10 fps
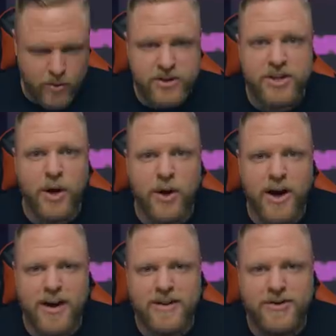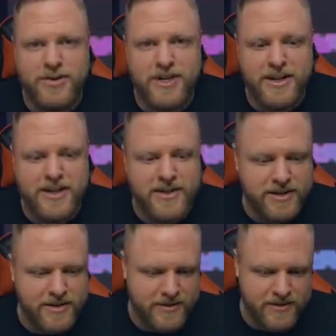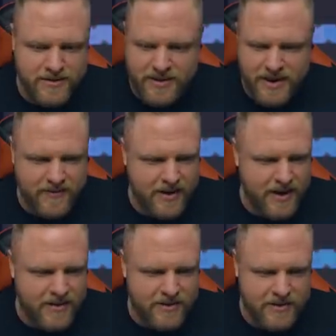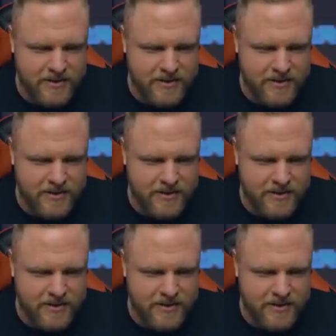What's going on? Have you seen this? Well, I have now.